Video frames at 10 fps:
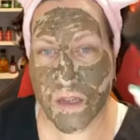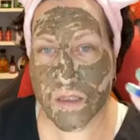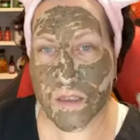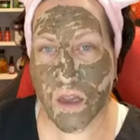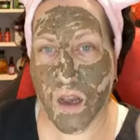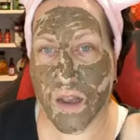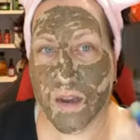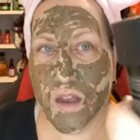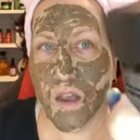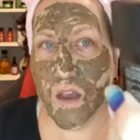it's got
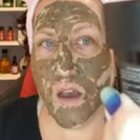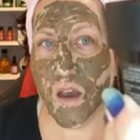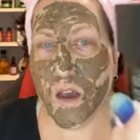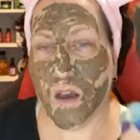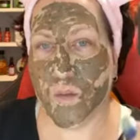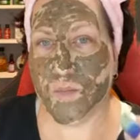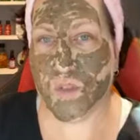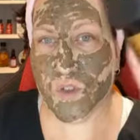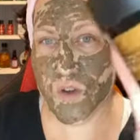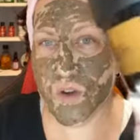
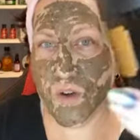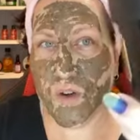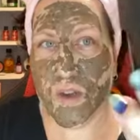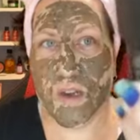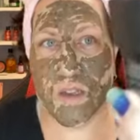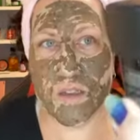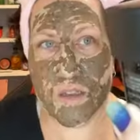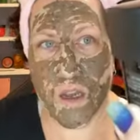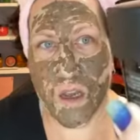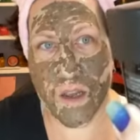sugar, and it's
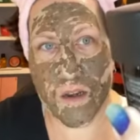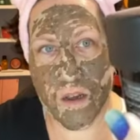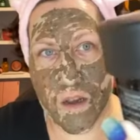got